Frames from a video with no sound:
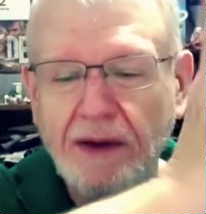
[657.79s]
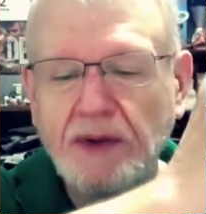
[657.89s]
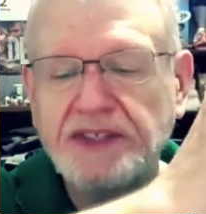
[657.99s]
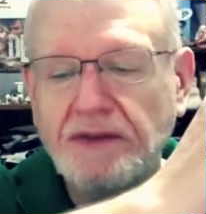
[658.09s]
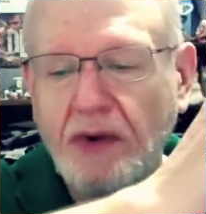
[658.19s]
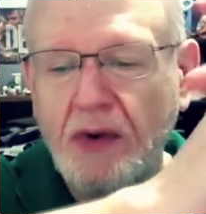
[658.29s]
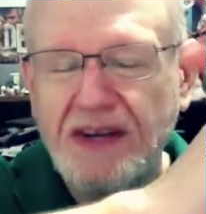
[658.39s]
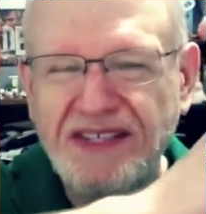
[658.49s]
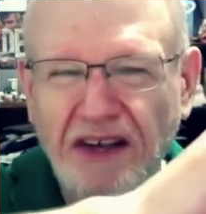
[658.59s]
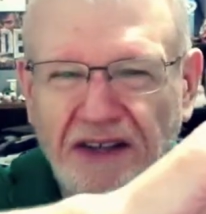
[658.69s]
Which of
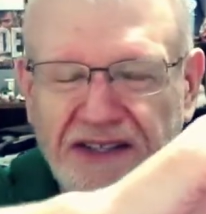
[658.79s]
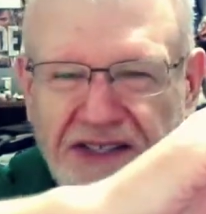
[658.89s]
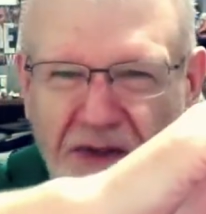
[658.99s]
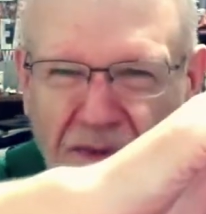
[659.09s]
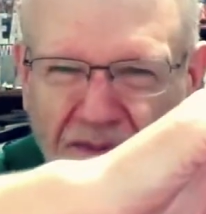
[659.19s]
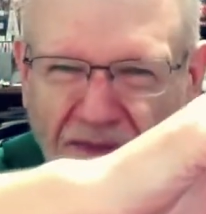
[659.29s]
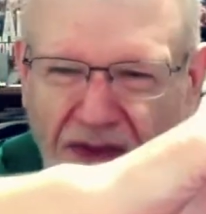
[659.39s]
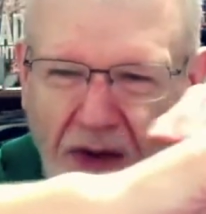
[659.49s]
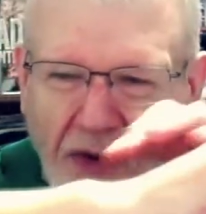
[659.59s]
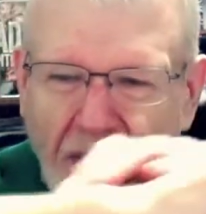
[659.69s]
course also,
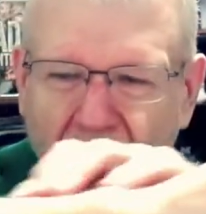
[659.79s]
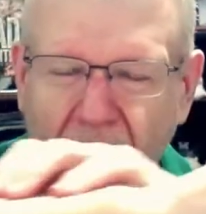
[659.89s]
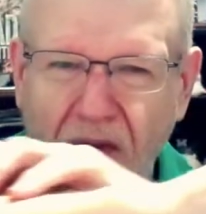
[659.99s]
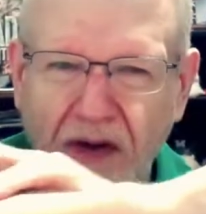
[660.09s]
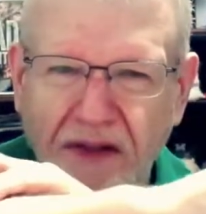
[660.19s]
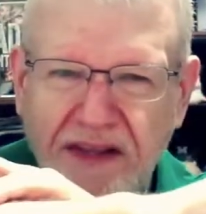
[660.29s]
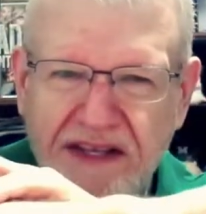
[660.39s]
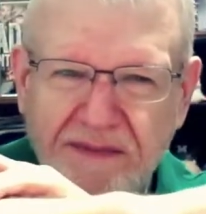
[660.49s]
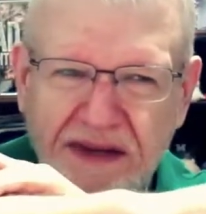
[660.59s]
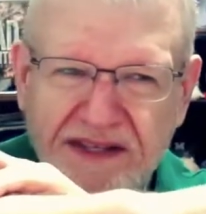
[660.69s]
oh, all
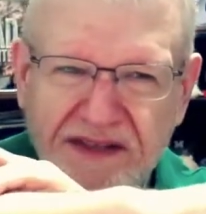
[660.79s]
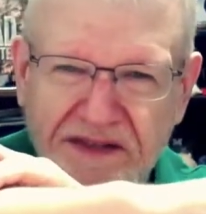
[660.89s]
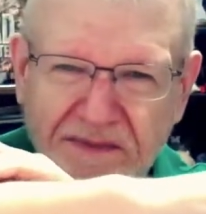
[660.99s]
these muscles